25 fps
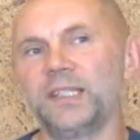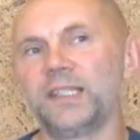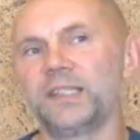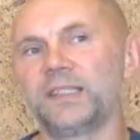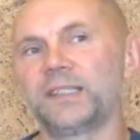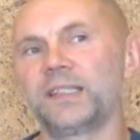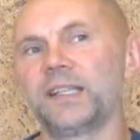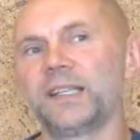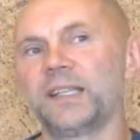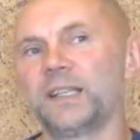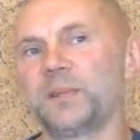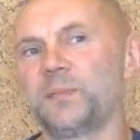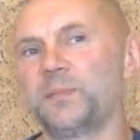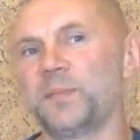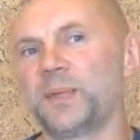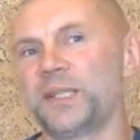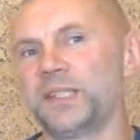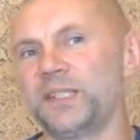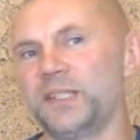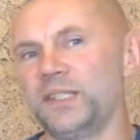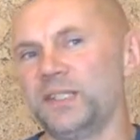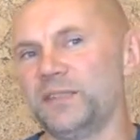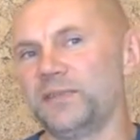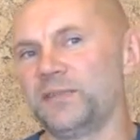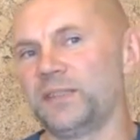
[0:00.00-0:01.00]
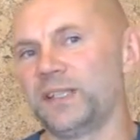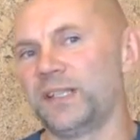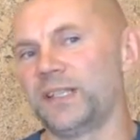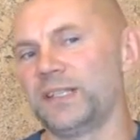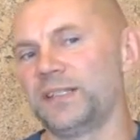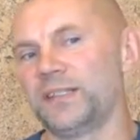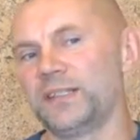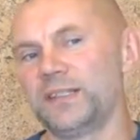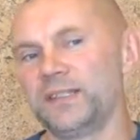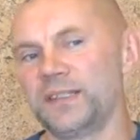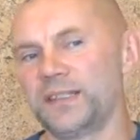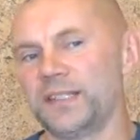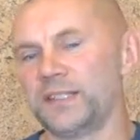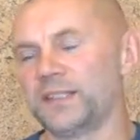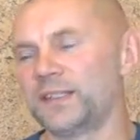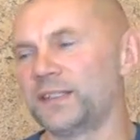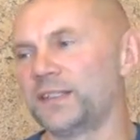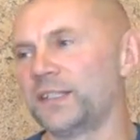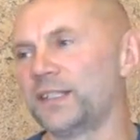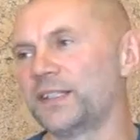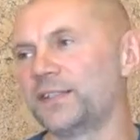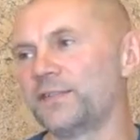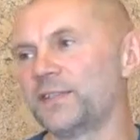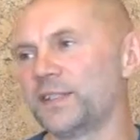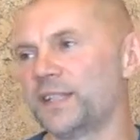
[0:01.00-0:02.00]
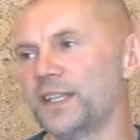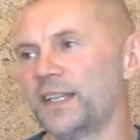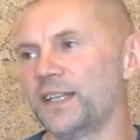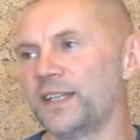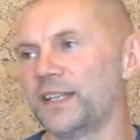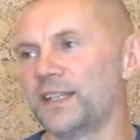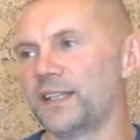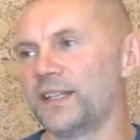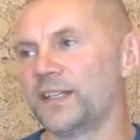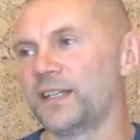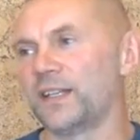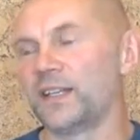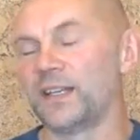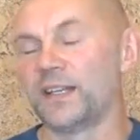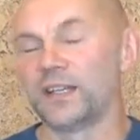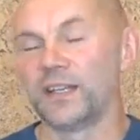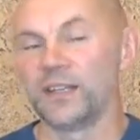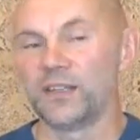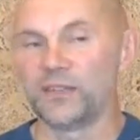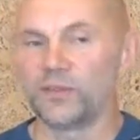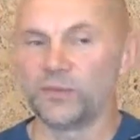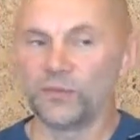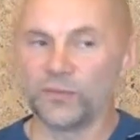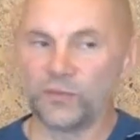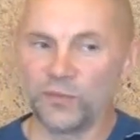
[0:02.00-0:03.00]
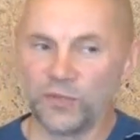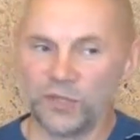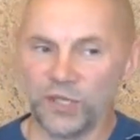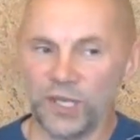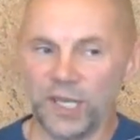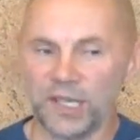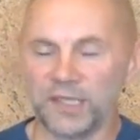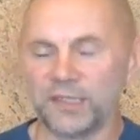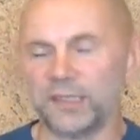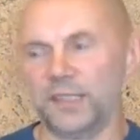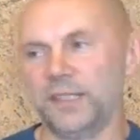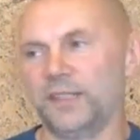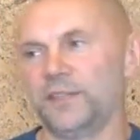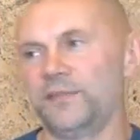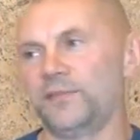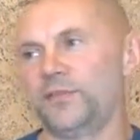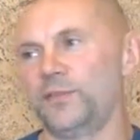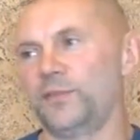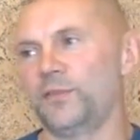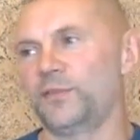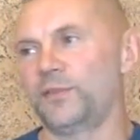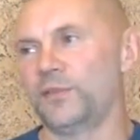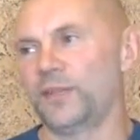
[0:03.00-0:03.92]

Observation is a detached, passive participation.